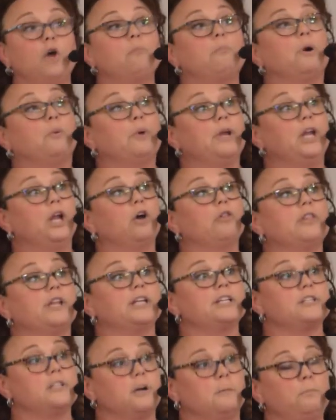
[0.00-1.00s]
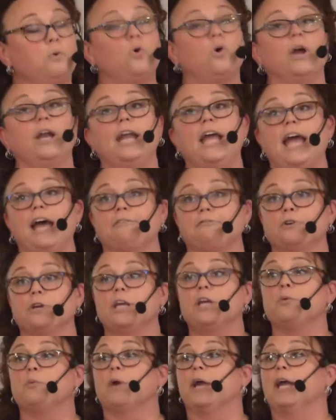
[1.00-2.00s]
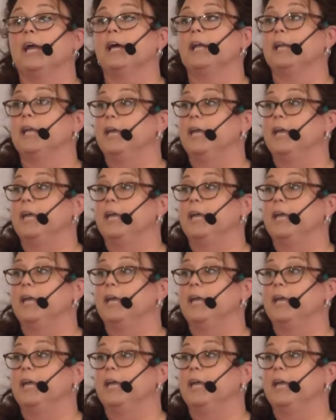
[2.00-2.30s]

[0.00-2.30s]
But we know that at some point after he ran,